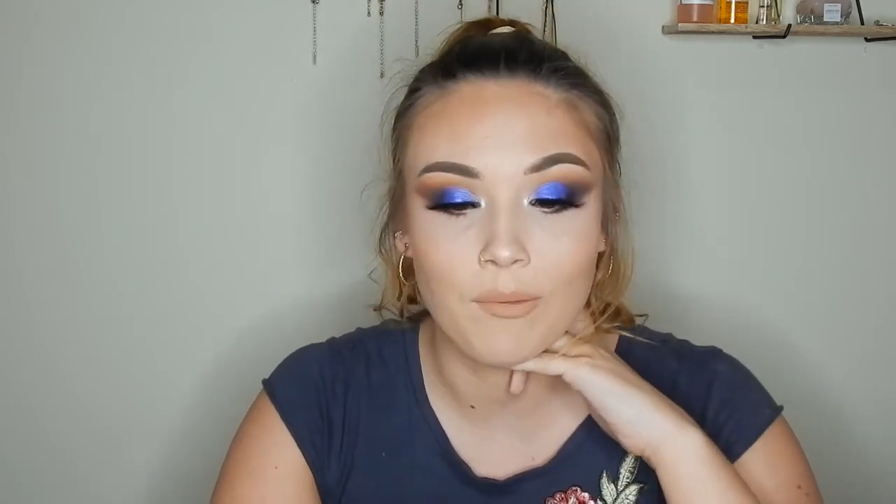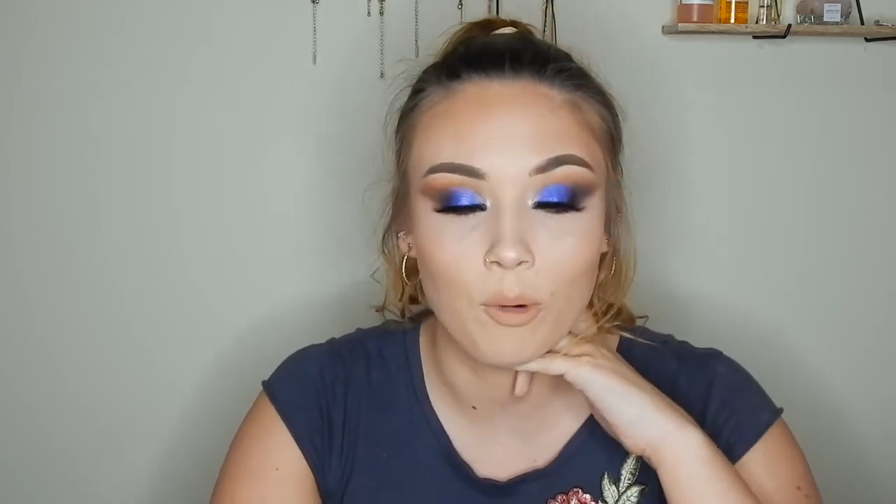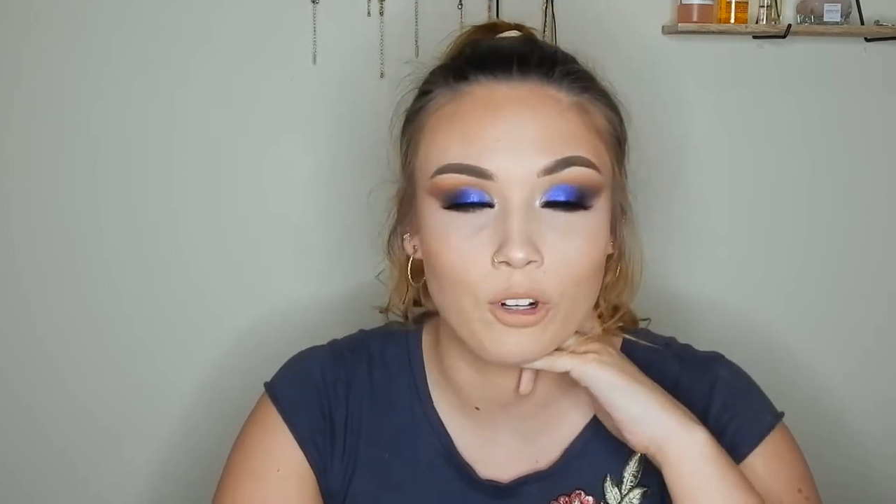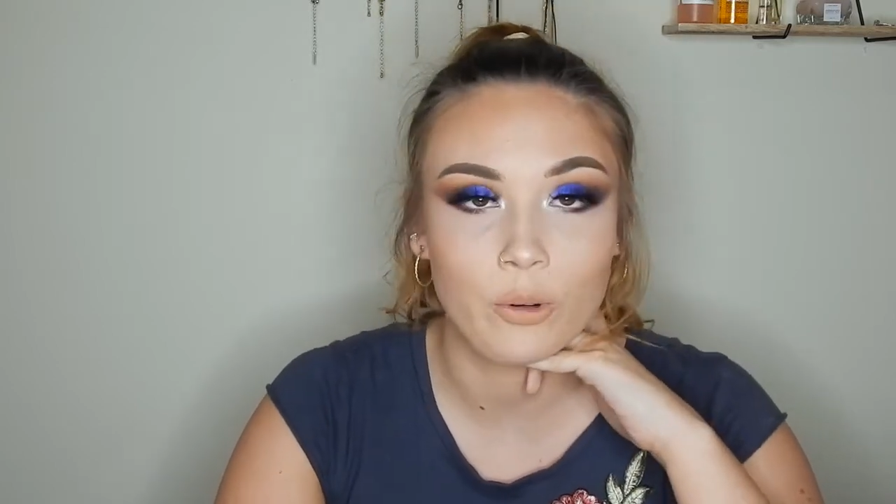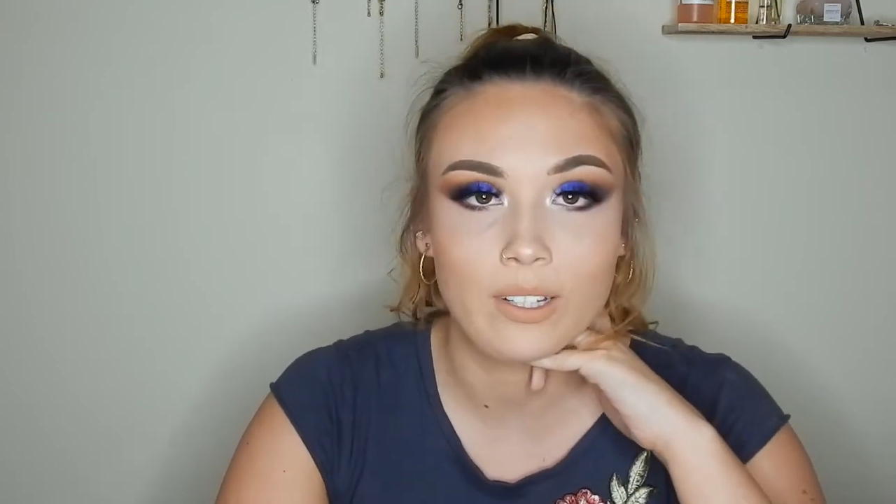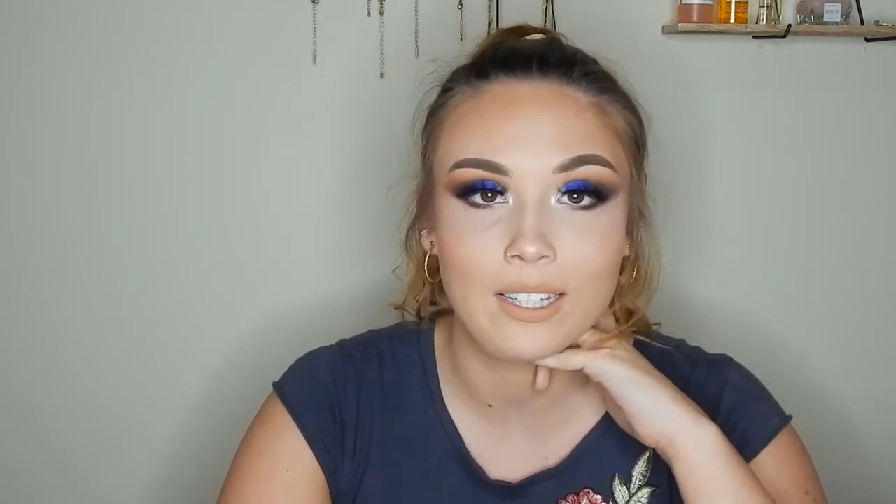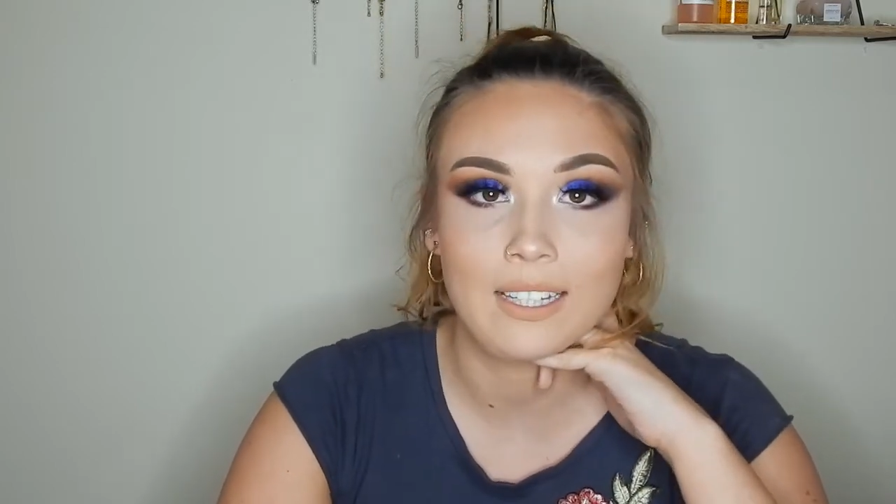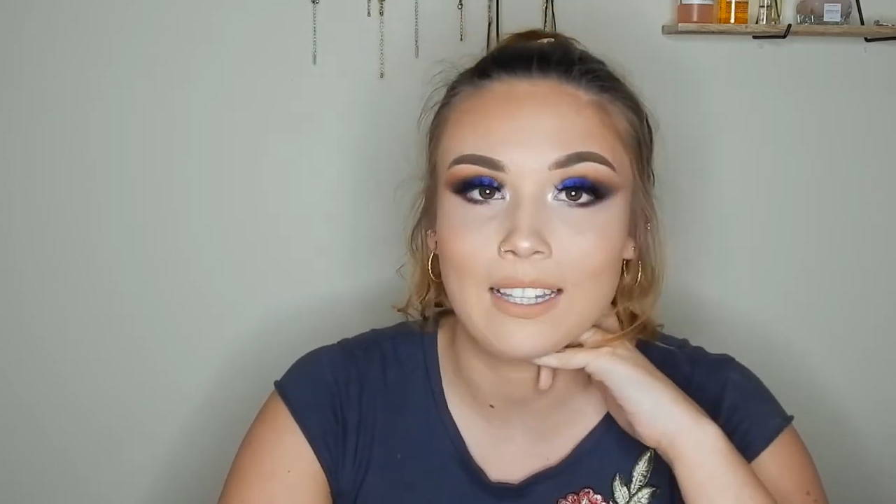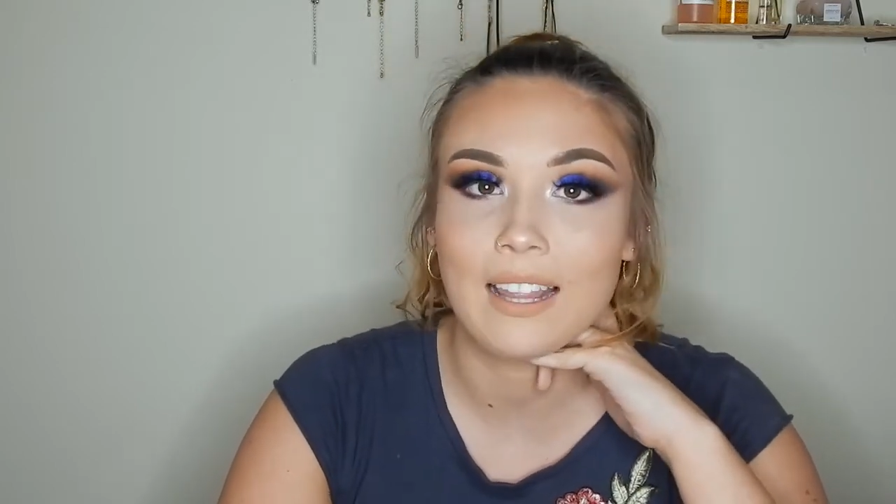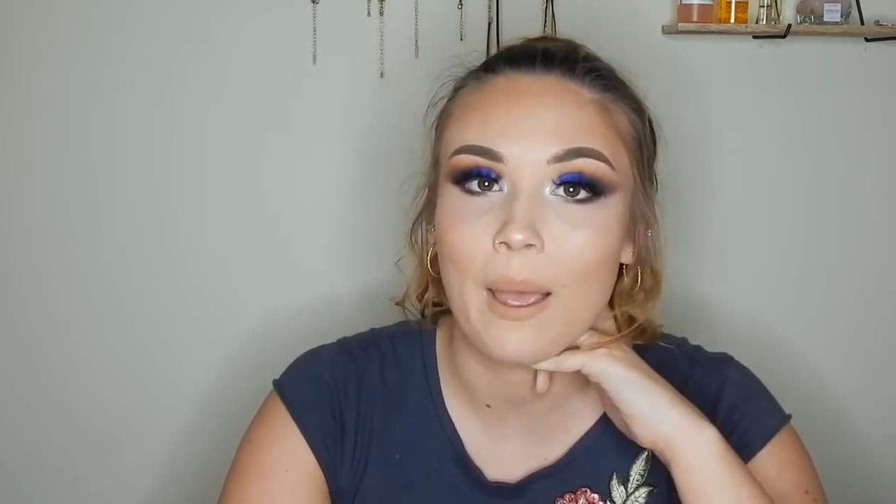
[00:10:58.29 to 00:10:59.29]
more
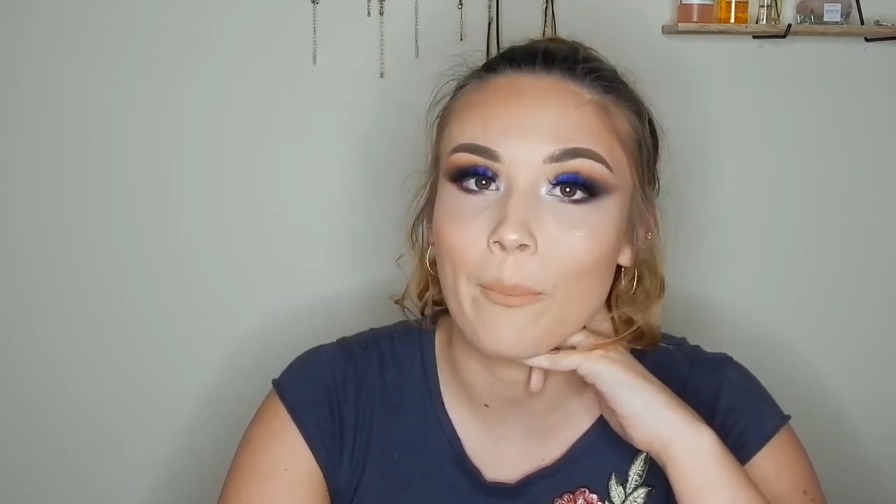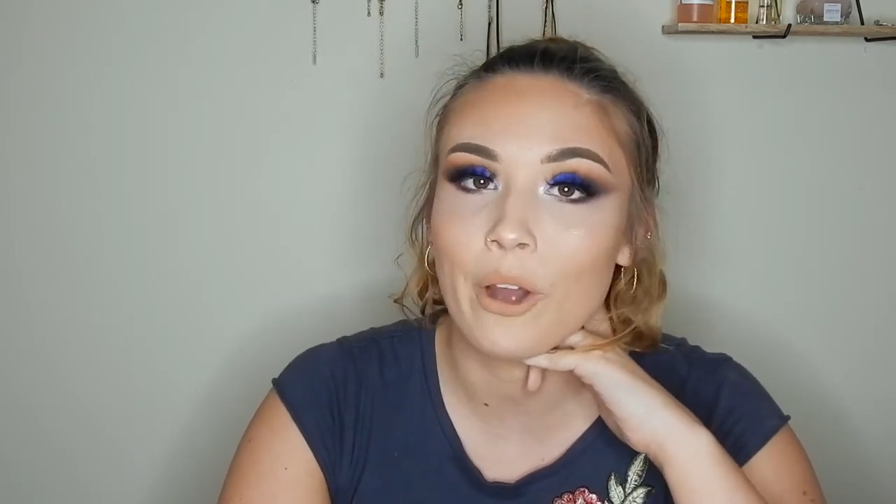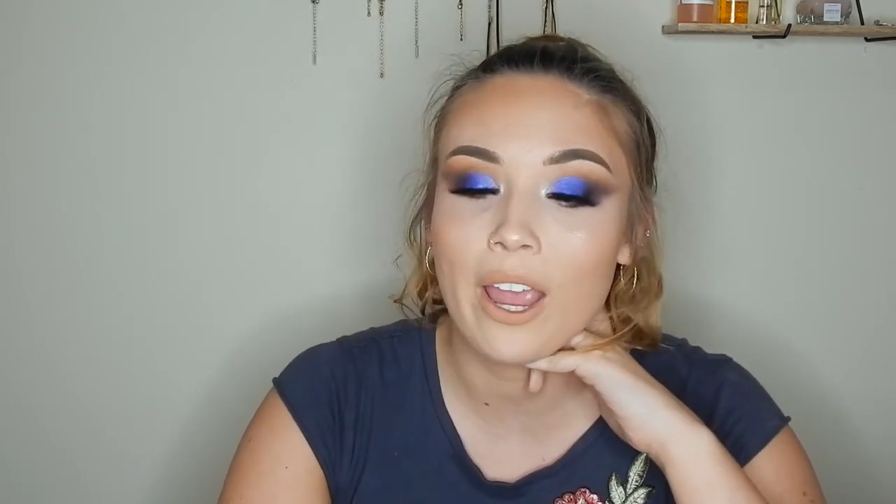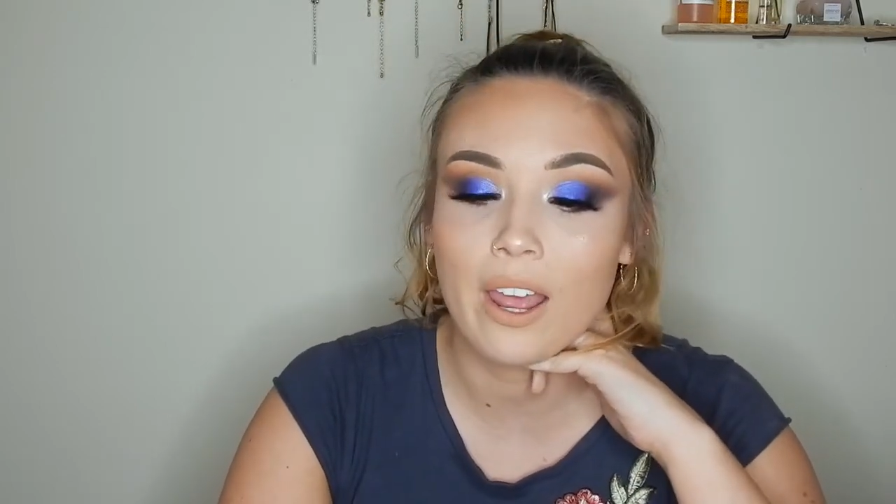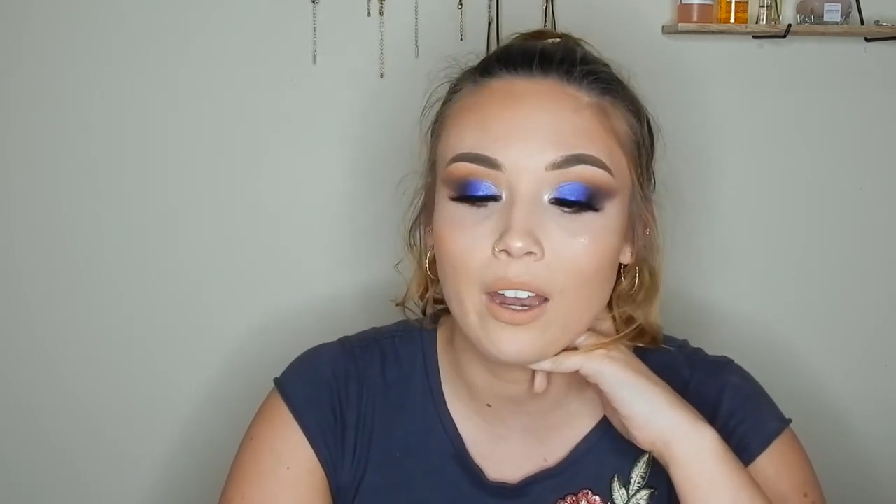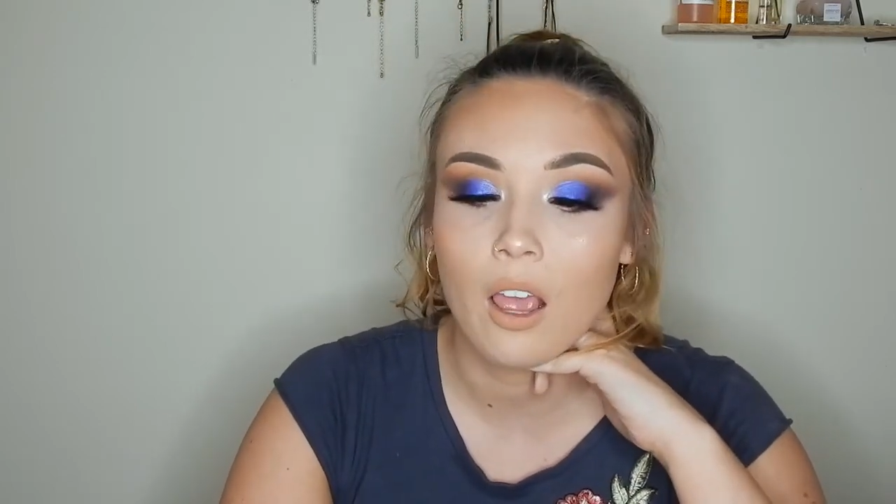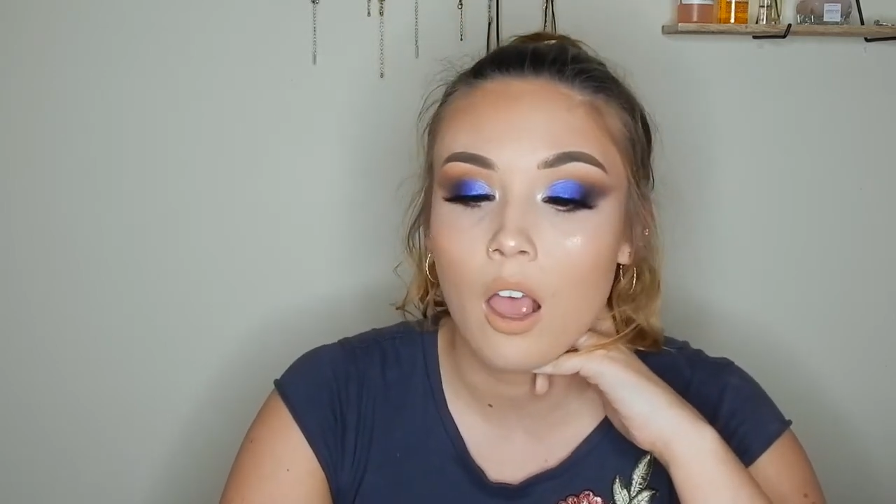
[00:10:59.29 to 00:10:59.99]
choices in that brand.